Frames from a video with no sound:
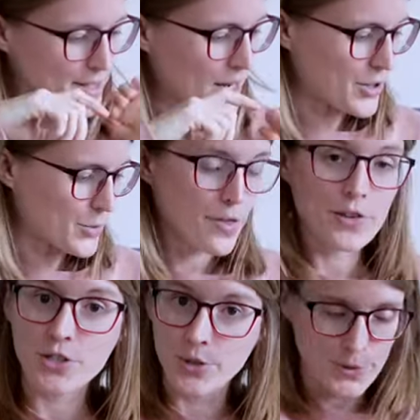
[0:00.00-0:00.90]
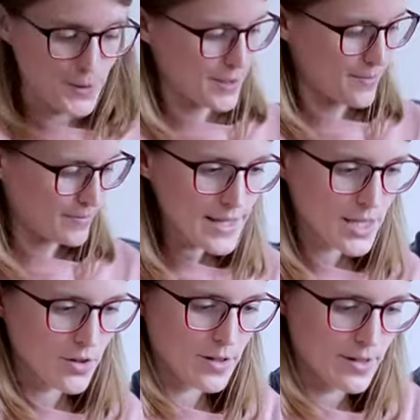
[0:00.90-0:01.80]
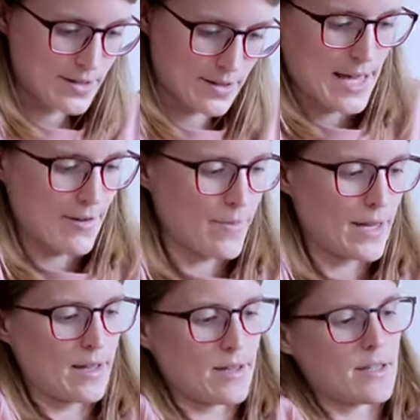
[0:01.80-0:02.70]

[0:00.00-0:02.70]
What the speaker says: start with shoes. So I have my